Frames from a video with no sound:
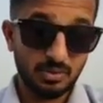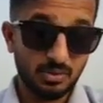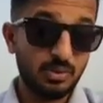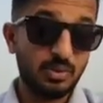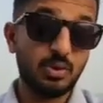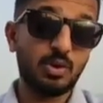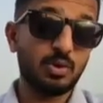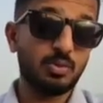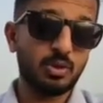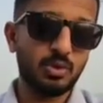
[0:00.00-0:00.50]

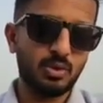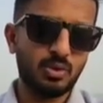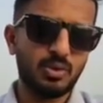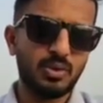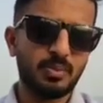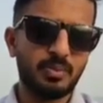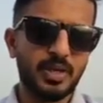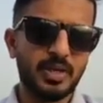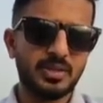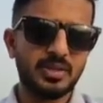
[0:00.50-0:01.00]
Not about the
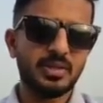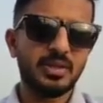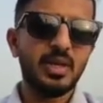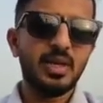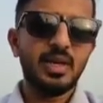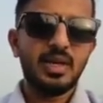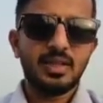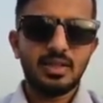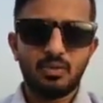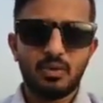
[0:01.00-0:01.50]
compaction,
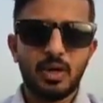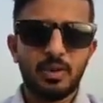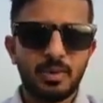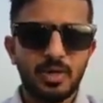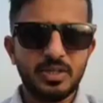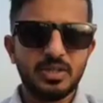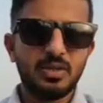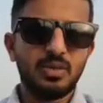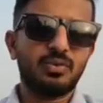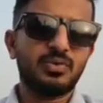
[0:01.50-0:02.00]
the
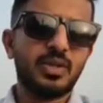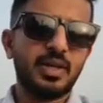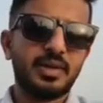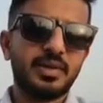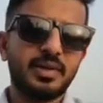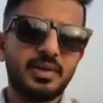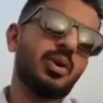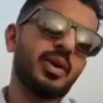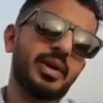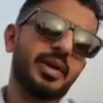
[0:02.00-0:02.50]
vibration of
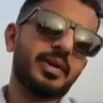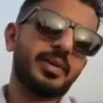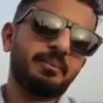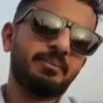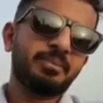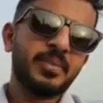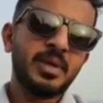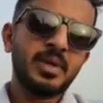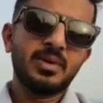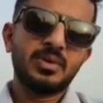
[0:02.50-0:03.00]
that concrete.
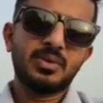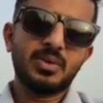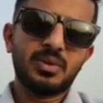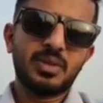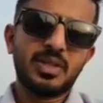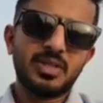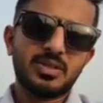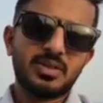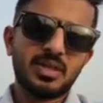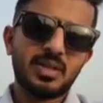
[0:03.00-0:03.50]
So
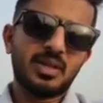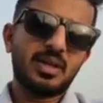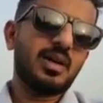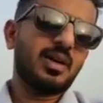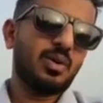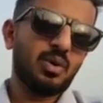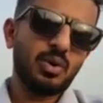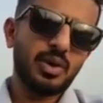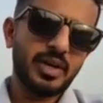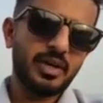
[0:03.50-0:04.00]
these
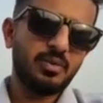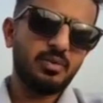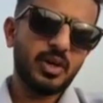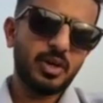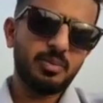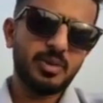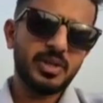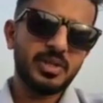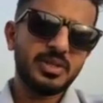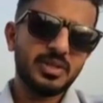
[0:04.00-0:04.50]
concrete
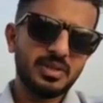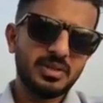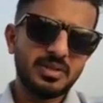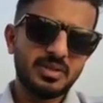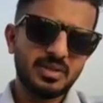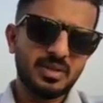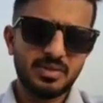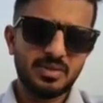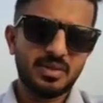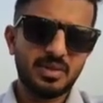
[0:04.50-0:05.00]

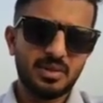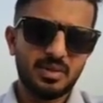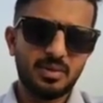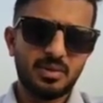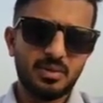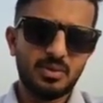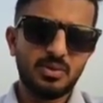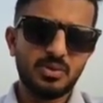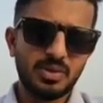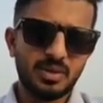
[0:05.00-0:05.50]
vibrations, this
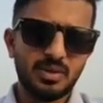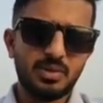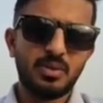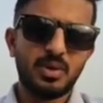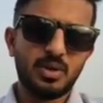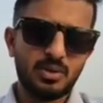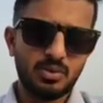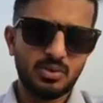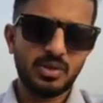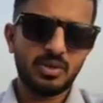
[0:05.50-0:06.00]
using
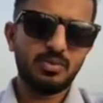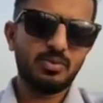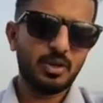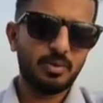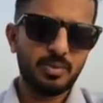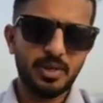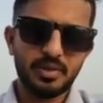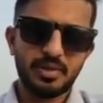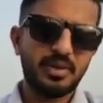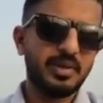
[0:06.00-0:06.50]
the
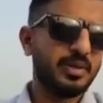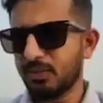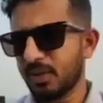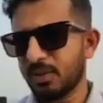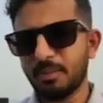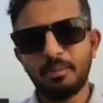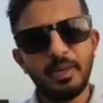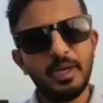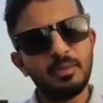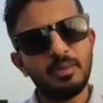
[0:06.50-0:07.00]
vibrator, it
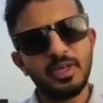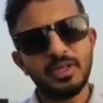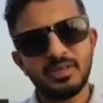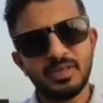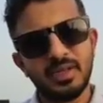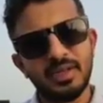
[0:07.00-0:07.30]
will minimize